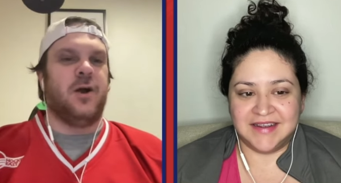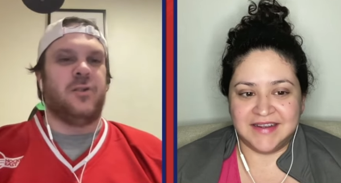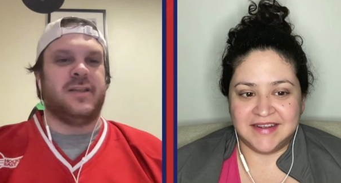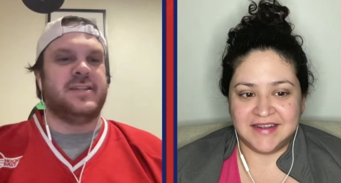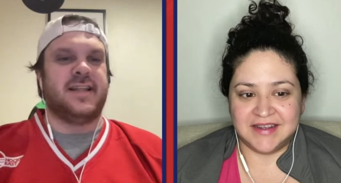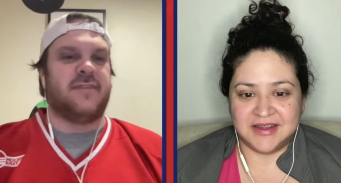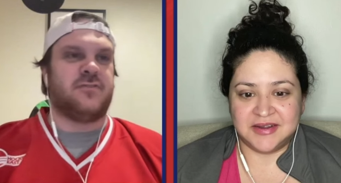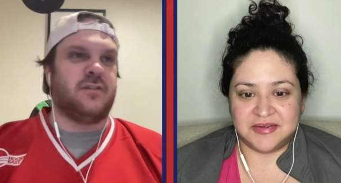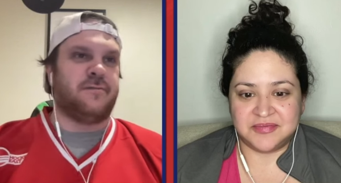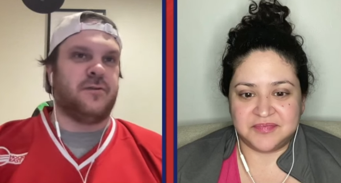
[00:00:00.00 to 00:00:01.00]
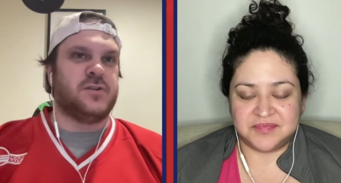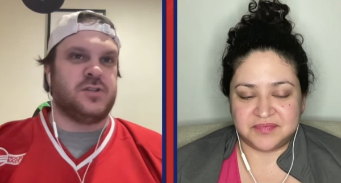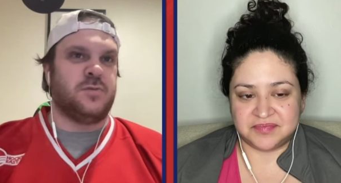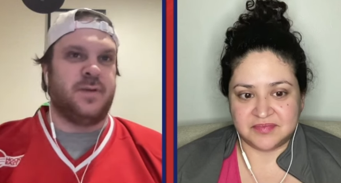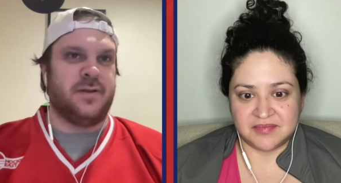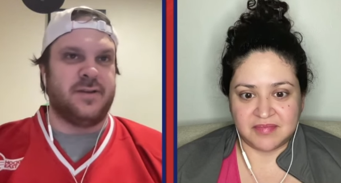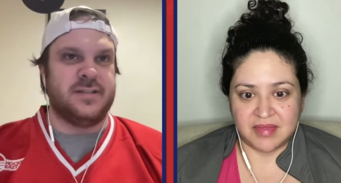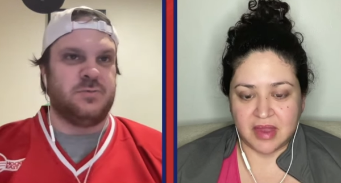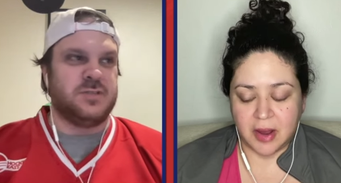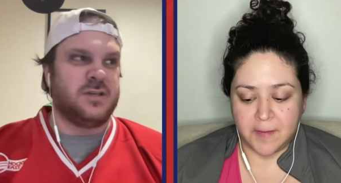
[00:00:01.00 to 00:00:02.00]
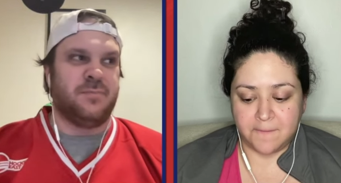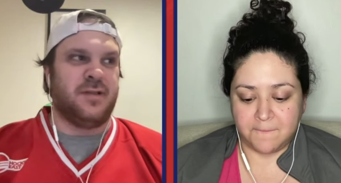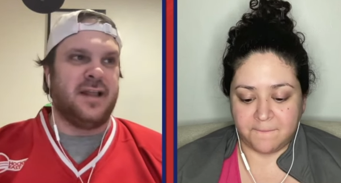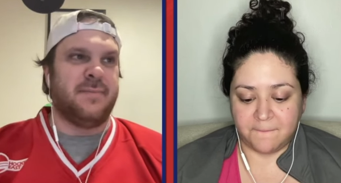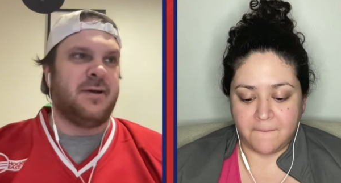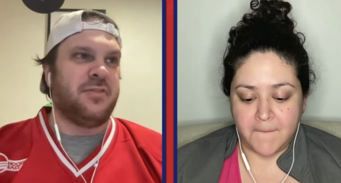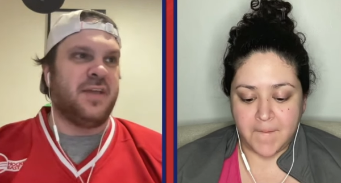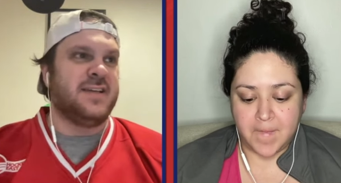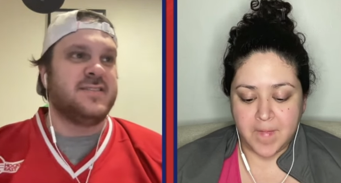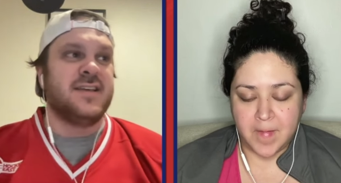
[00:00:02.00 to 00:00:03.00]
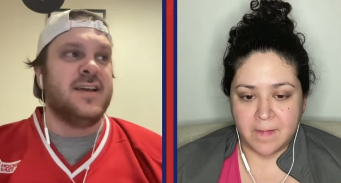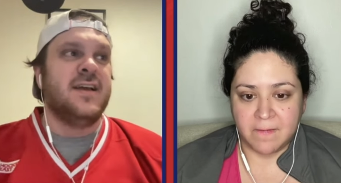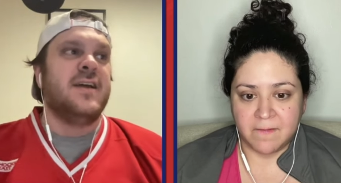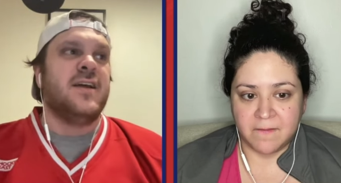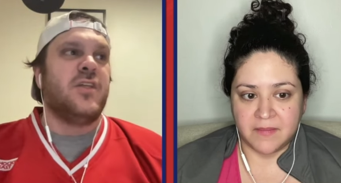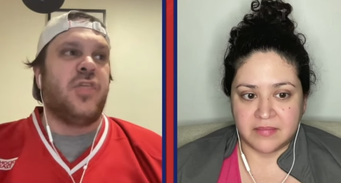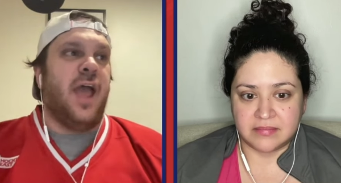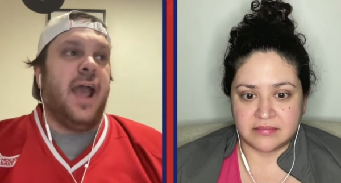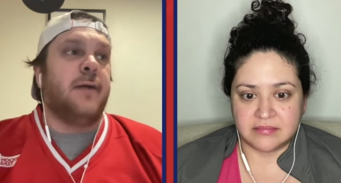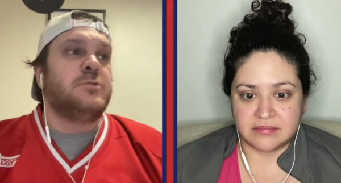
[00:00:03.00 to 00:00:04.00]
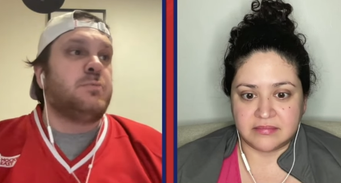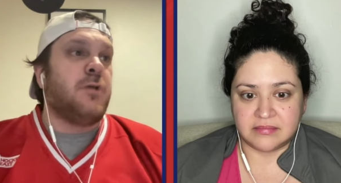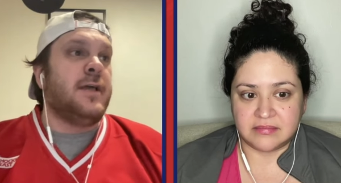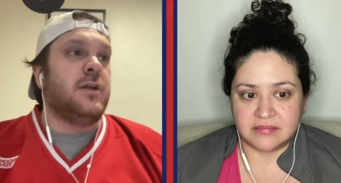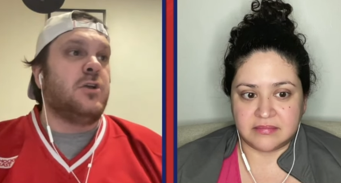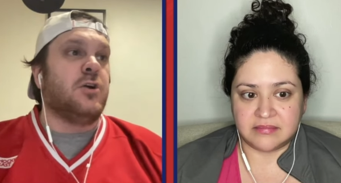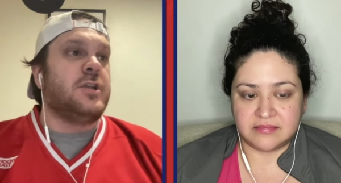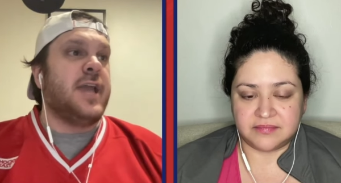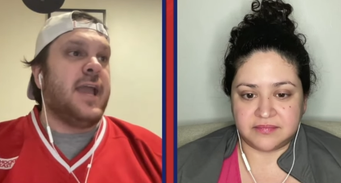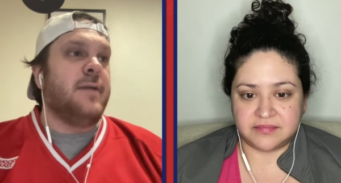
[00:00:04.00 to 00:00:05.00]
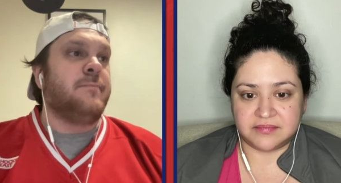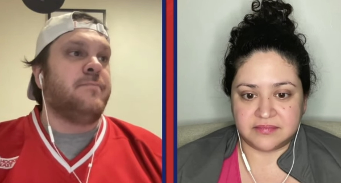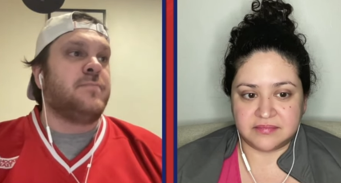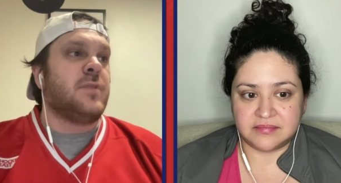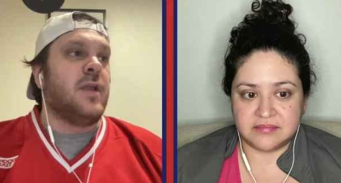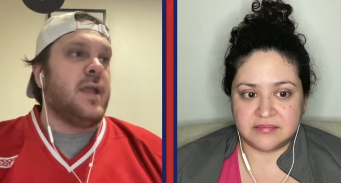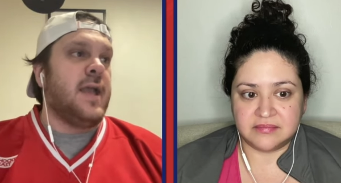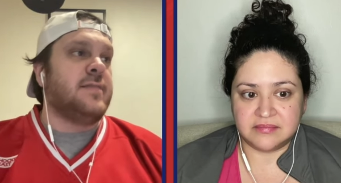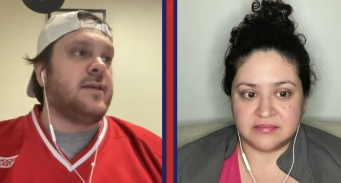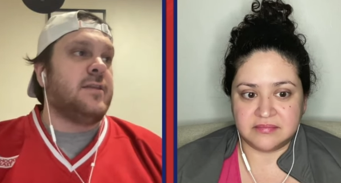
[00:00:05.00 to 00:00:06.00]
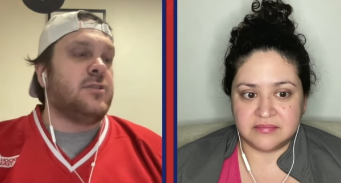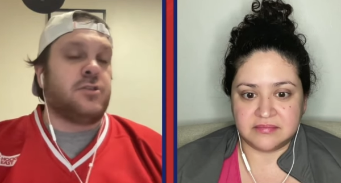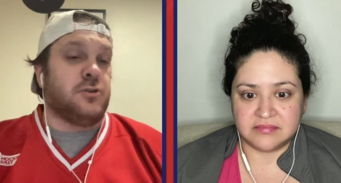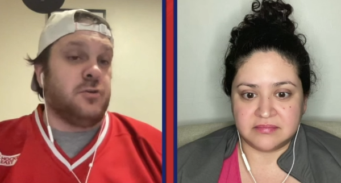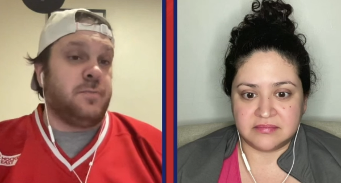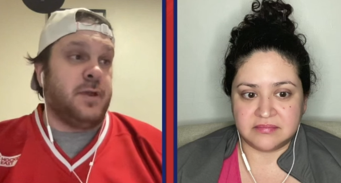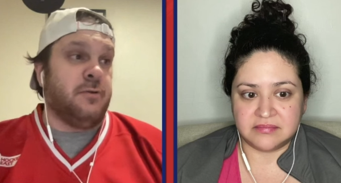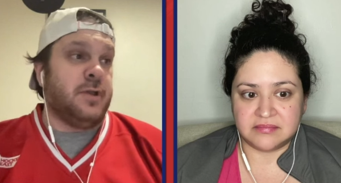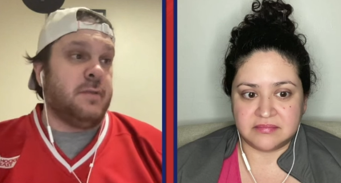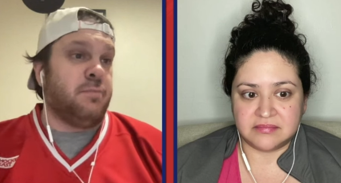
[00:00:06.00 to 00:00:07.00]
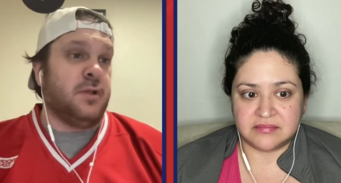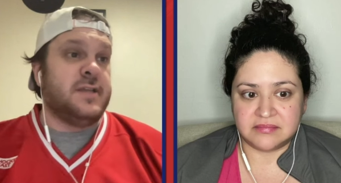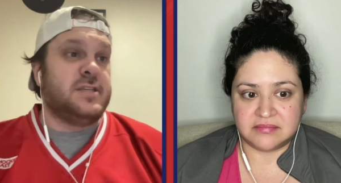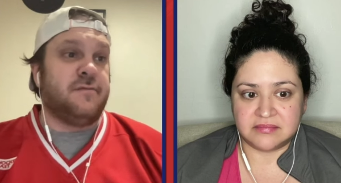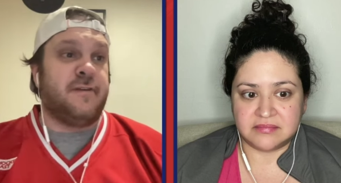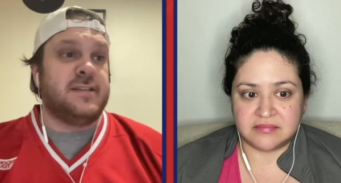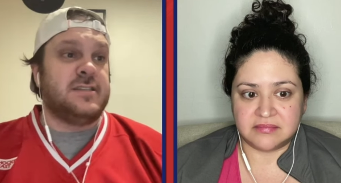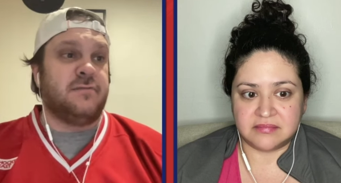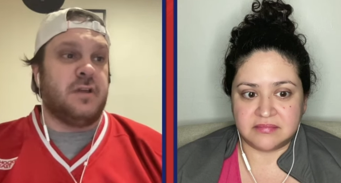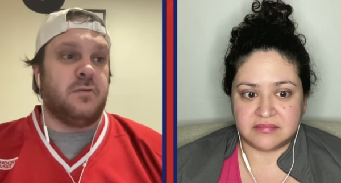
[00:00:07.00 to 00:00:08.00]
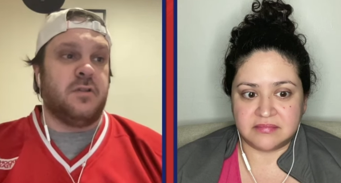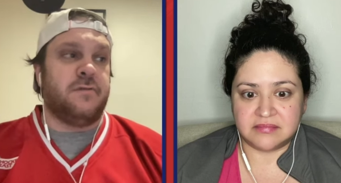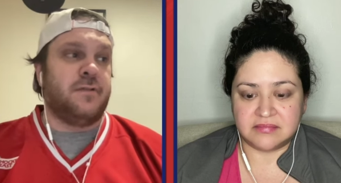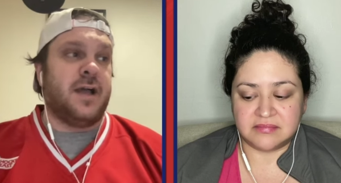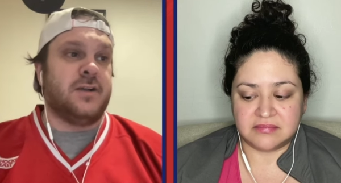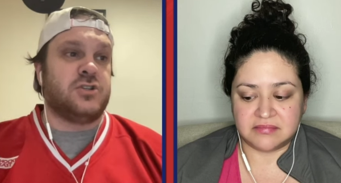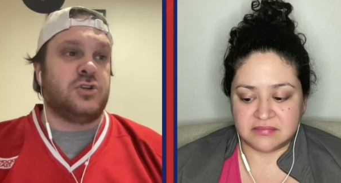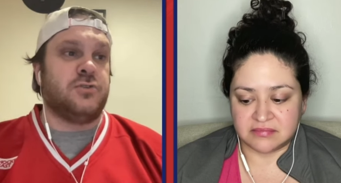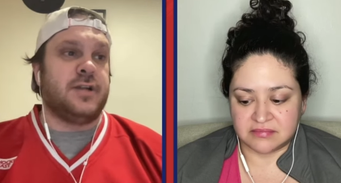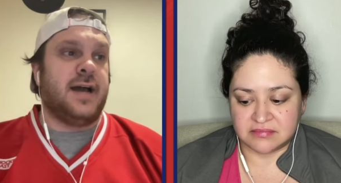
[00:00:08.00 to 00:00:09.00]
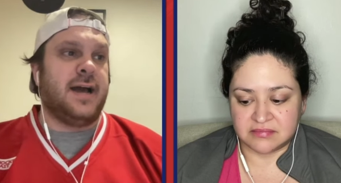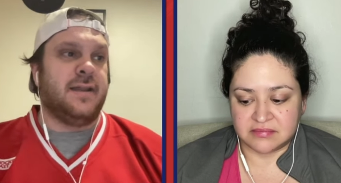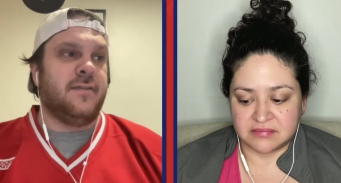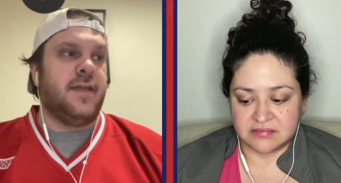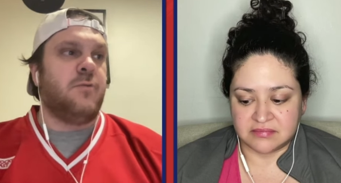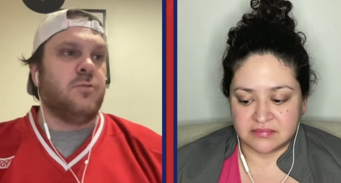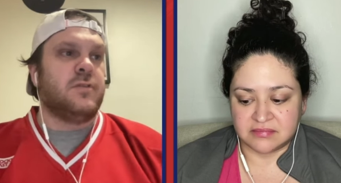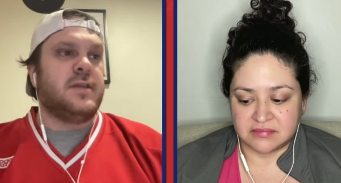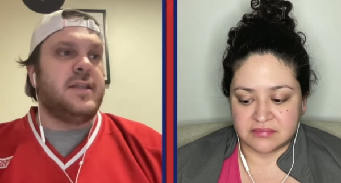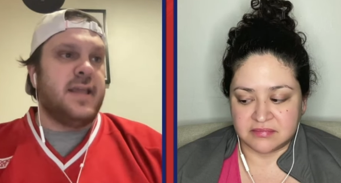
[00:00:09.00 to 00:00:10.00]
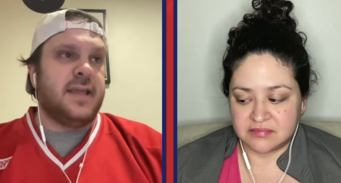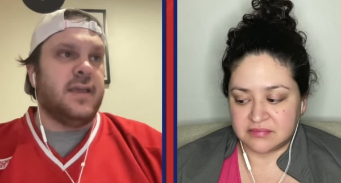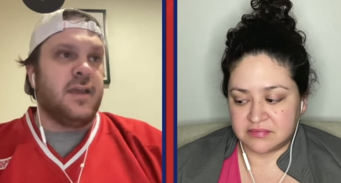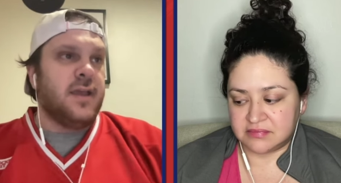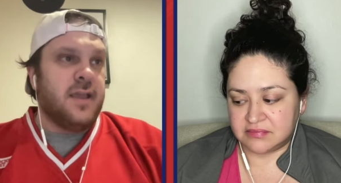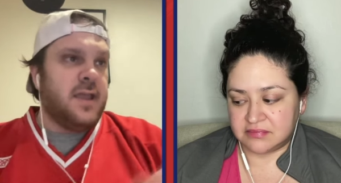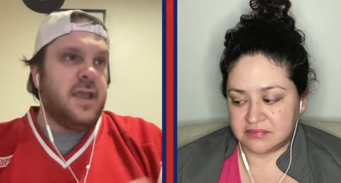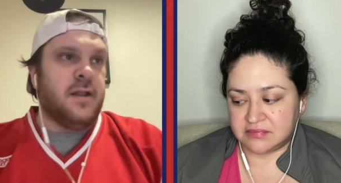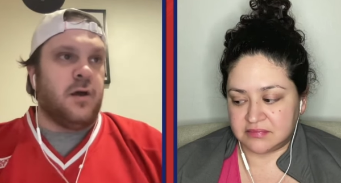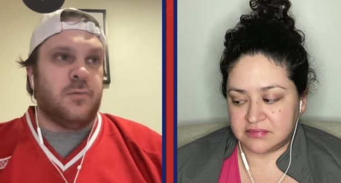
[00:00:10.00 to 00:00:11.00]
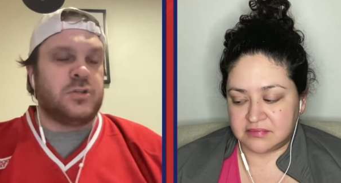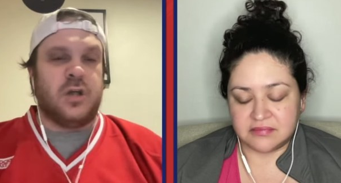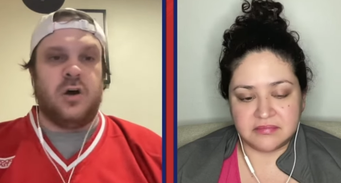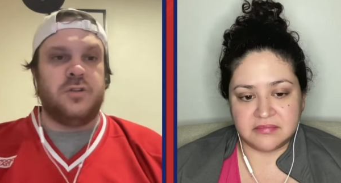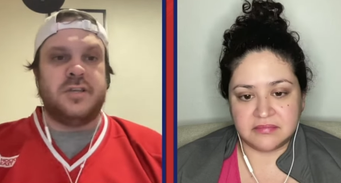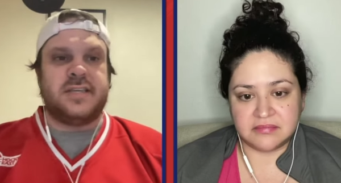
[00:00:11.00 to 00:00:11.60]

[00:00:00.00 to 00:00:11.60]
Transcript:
Speaker 1: all he did after the first two periods was complain about things. The Habs played a good game and then in the third period played defensively while the Flyers turned it on. They were leading in almost all these